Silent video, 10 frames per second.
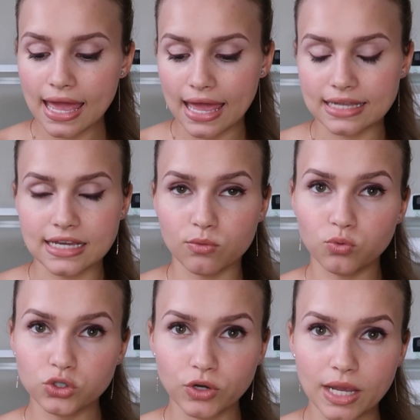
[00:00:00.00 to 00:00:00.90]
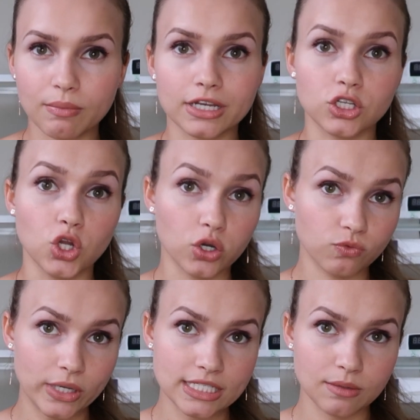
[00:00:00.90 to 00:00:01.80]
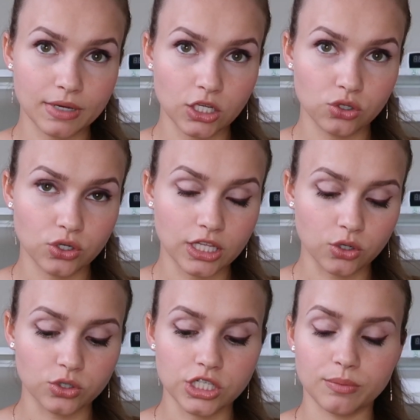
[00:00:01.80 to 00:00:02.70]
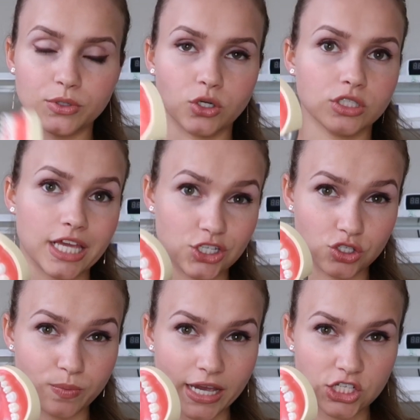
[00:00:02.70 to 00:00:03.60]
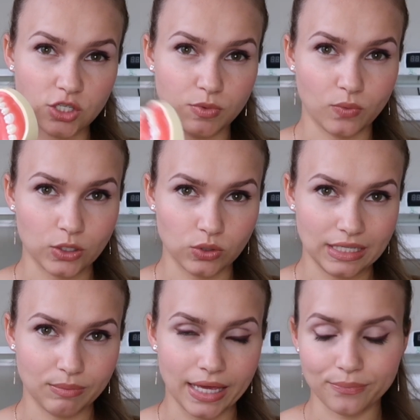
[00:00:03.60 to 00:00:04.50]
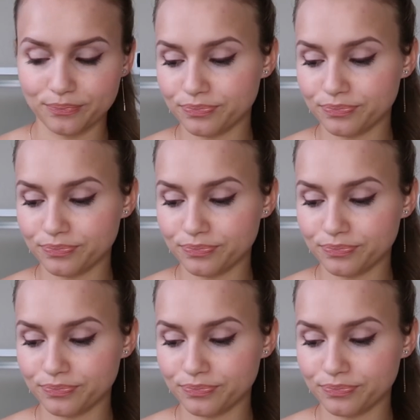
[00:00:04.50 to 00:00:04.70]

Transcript: and I would recommend not wasting money on your Kilgore typodont and just buy a cheaper one on eBay.